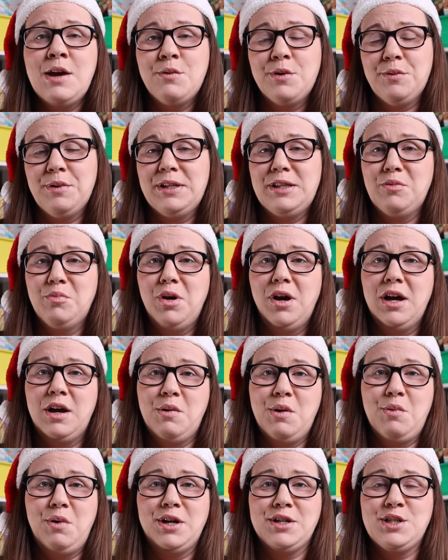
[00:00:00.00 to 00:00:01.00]
We read the book
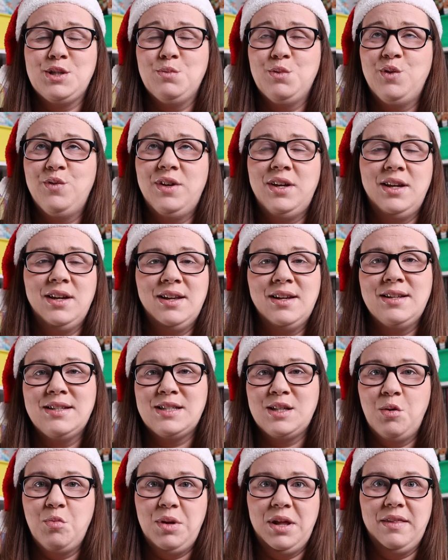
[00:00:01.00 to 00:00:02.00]
and we watch the movie. It
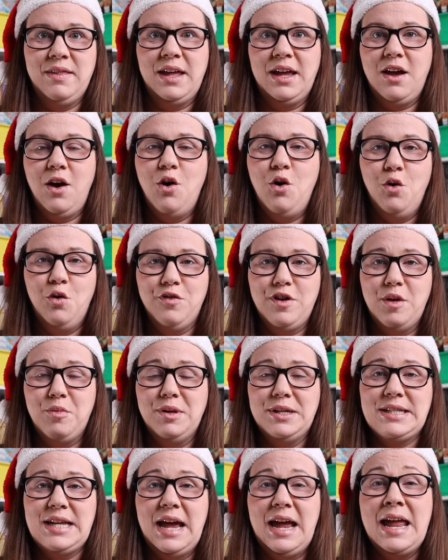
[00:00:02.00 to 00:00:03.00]
ends up being like a whole
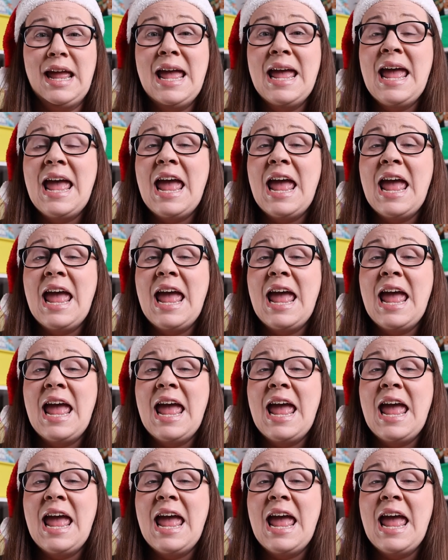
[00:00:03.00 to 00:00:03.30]
family day.